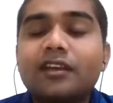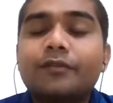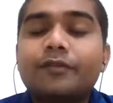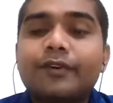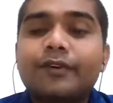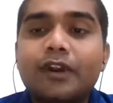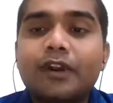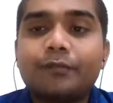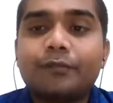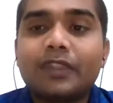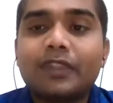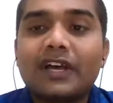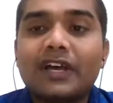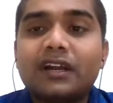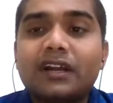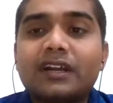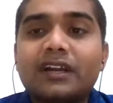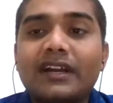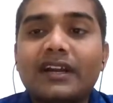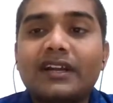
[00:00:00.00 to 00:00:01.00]
from
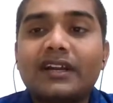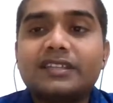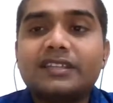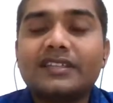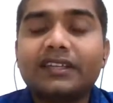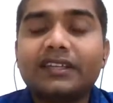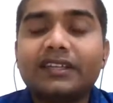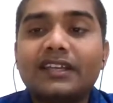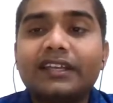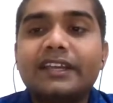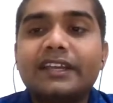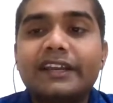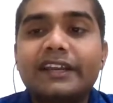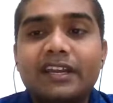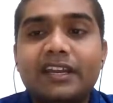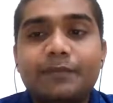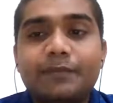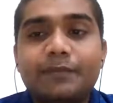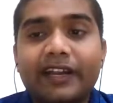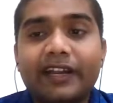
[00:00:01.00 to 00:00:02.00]
the conditionally
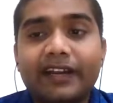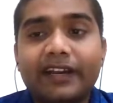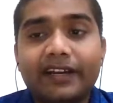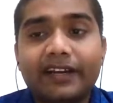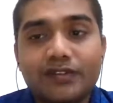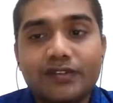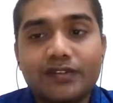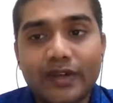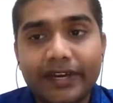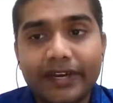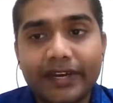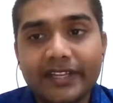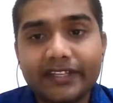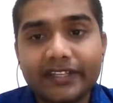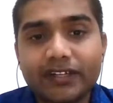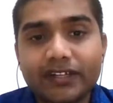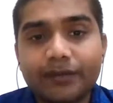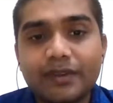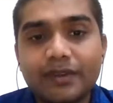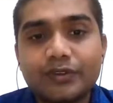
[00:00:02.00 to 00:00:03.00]
independent joint
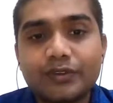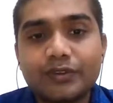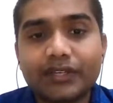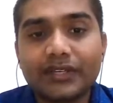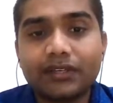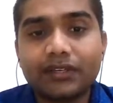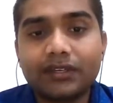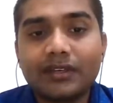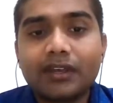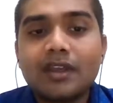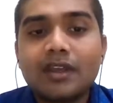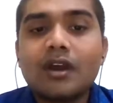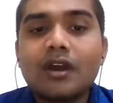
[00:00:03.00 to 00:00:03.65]
distribution,